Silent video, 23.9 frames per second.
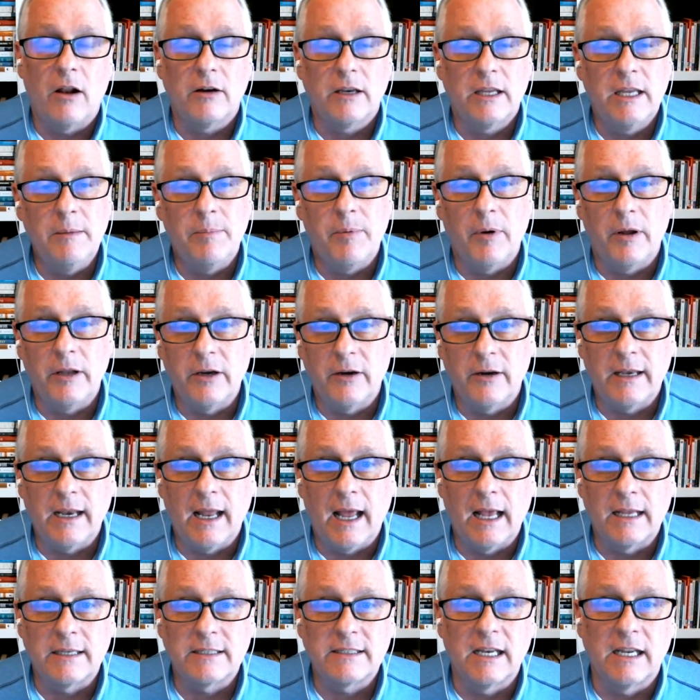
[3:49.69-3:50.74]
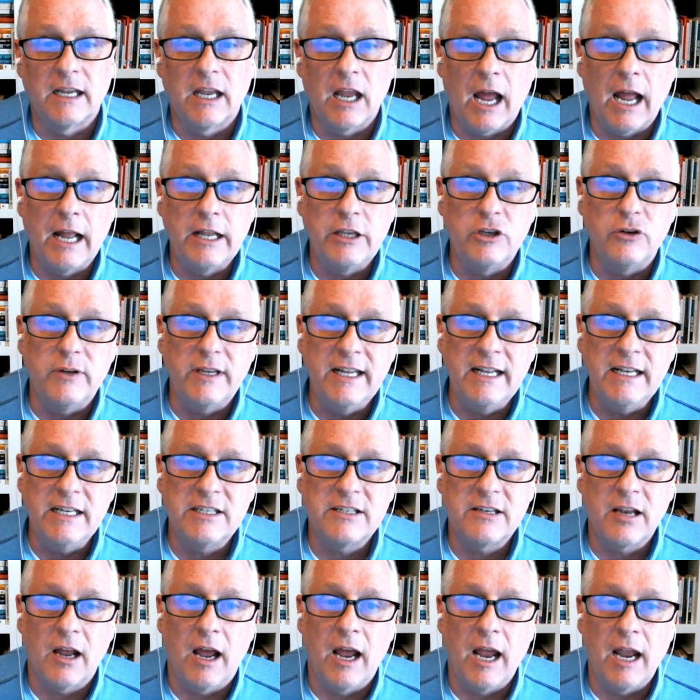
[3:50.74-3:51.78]
keep on your desk to guide you each
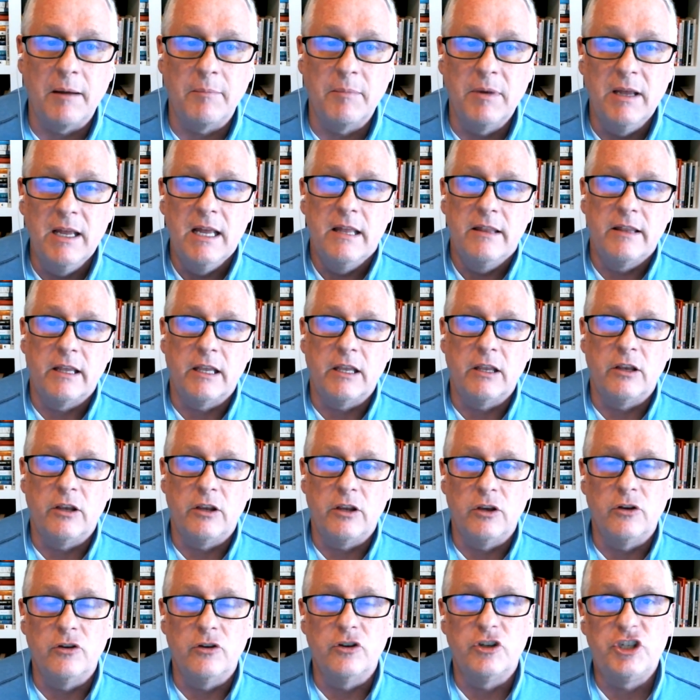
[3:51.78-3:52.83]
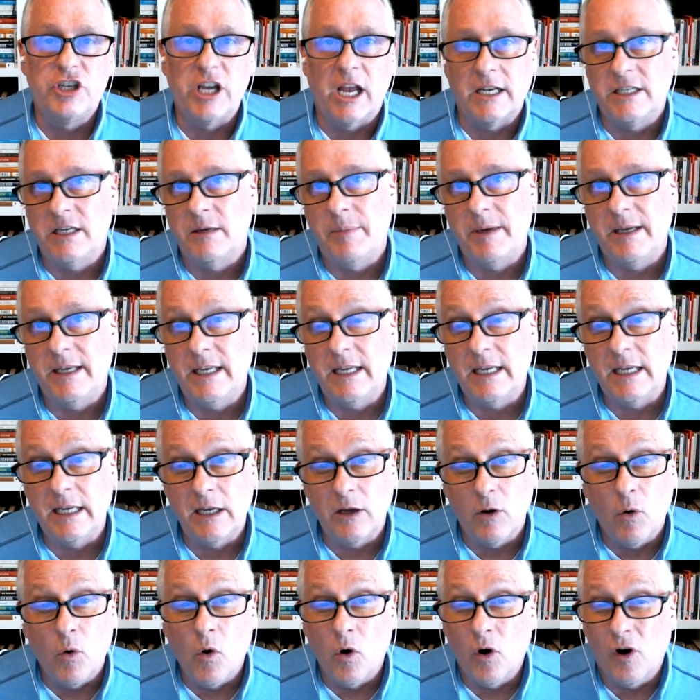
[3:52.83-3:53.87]
time that you use ChatGPT
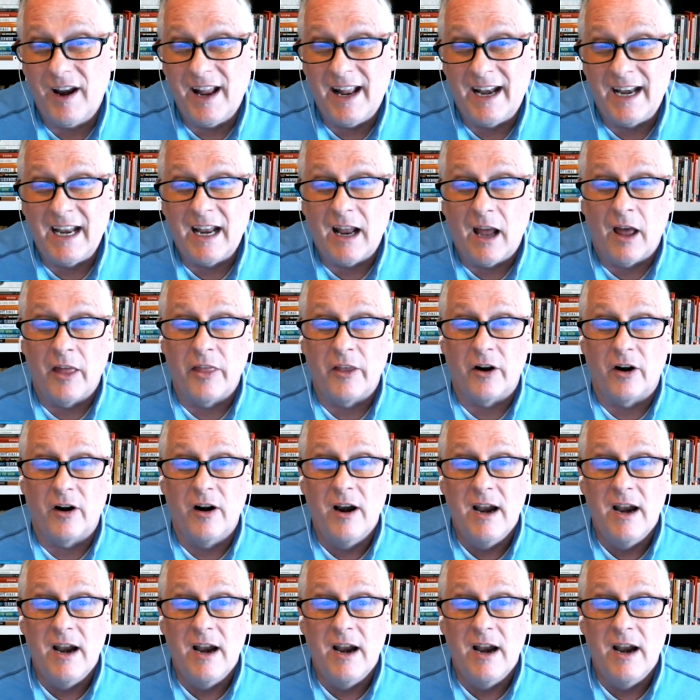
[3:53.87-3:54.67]
or any other